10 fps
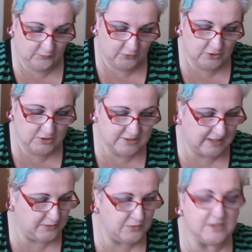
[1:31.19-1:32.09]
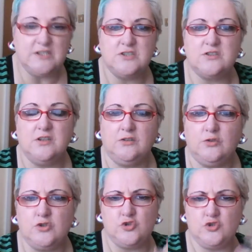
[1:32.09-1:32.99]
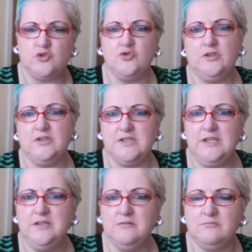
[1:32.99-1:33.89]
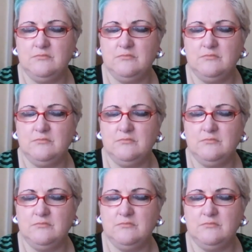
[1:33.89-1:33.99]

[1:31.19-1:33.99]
first house is constructed.